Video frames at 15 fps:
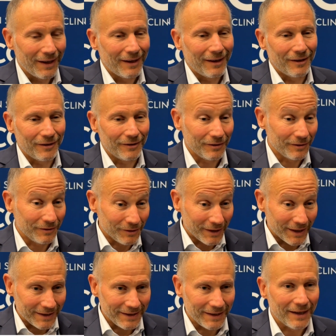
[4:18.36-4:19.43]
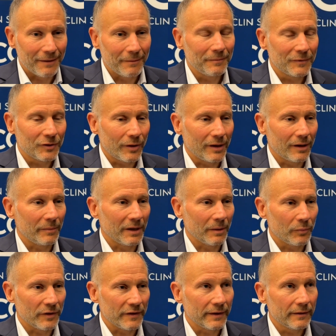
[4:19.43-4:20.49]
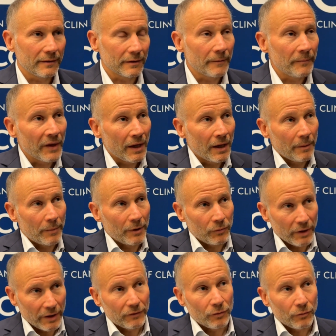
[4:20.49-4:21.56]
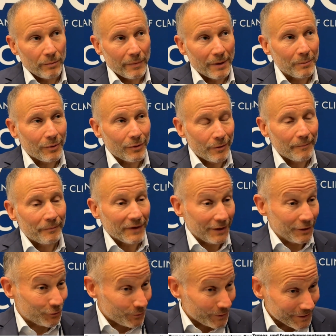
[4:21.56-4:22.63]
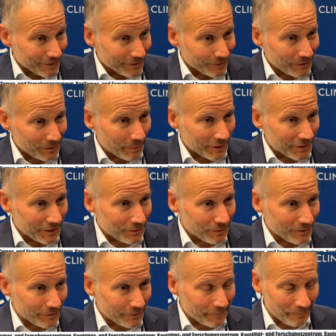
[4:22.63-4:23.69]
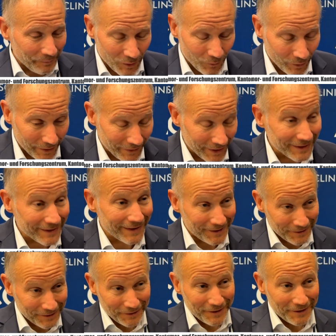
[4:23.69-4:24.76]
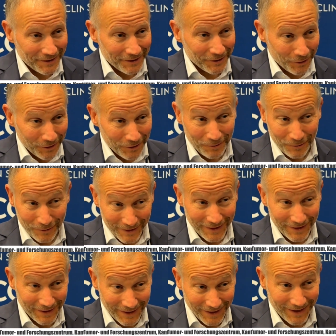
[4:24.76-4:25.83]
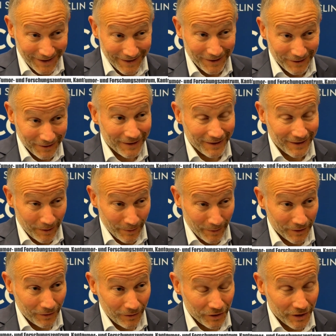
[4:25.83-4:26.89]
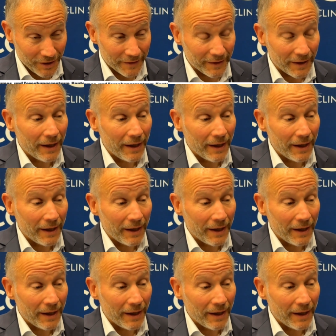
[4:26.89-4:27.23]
the NADINA trial being presented, but we have to remember in Switzerland in particular, we have excellent doctors and excellent dermatologists,